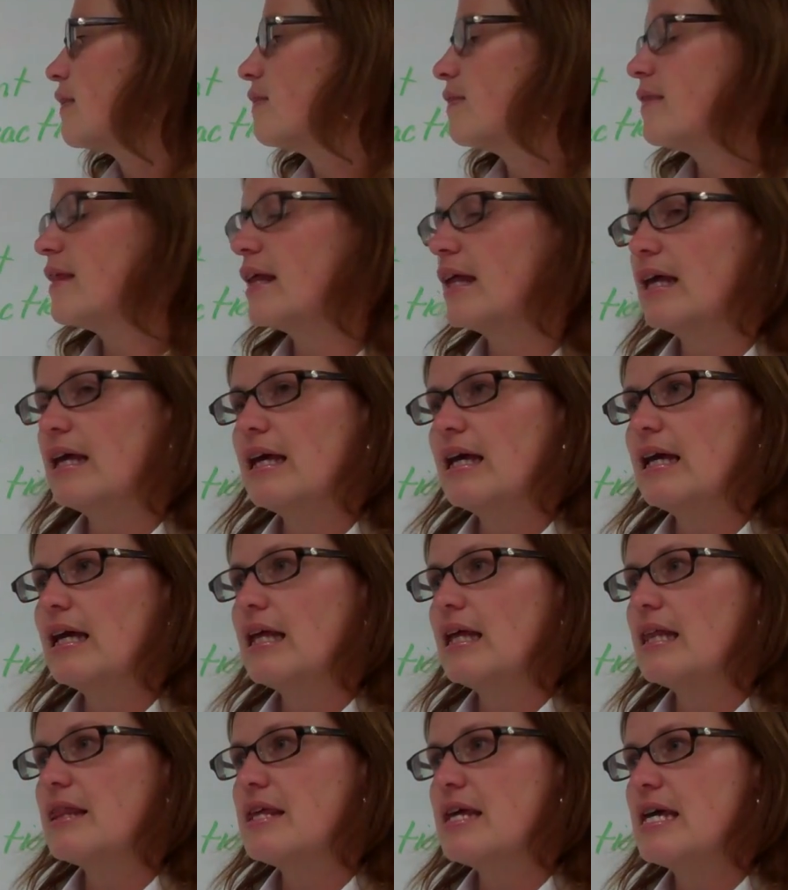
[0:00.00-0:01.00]

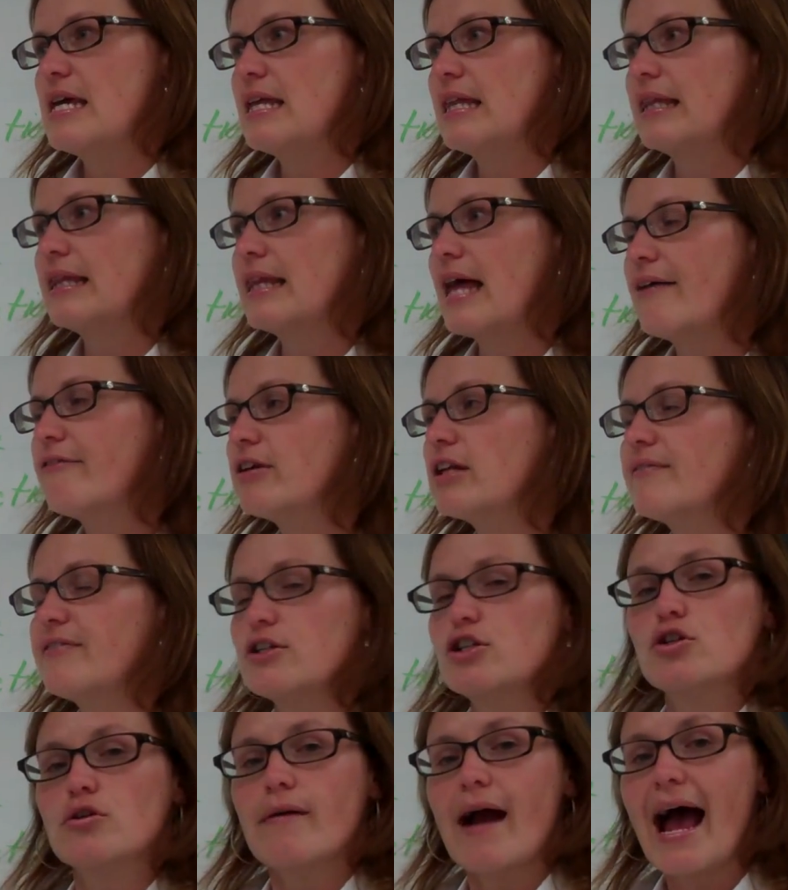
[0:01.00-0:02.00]
The level of
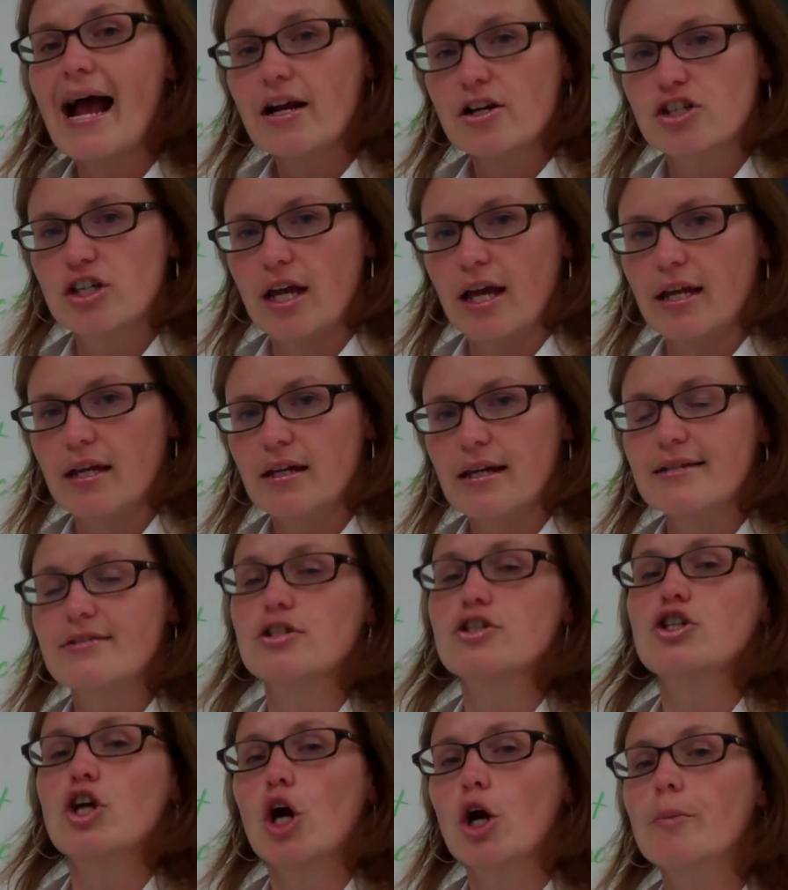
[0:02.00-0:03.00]
attraction is
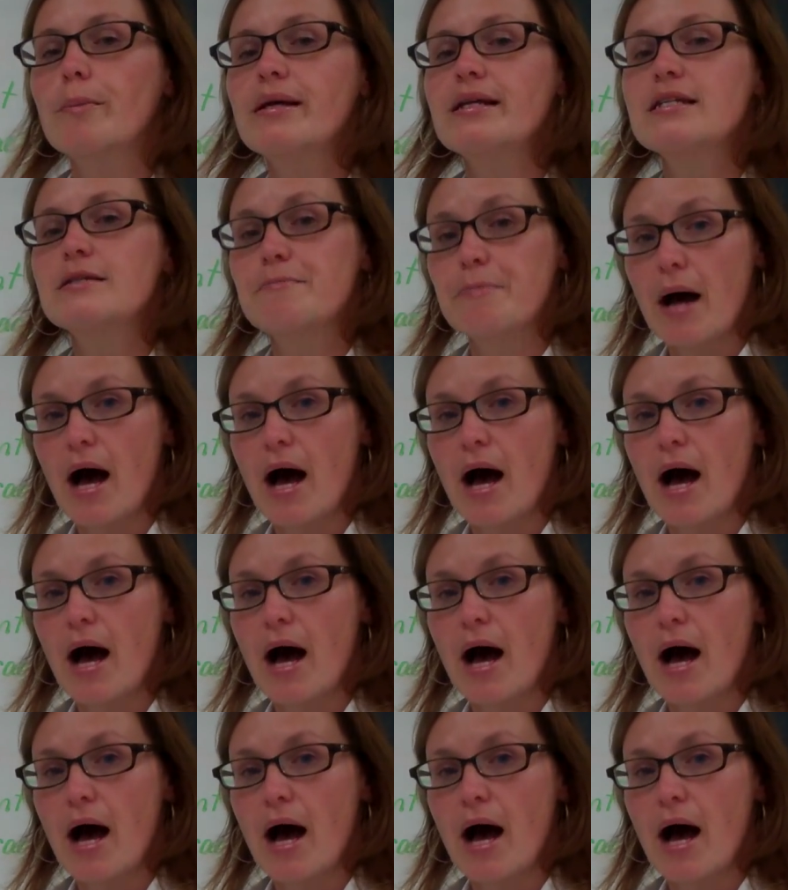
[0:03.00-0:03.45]
determined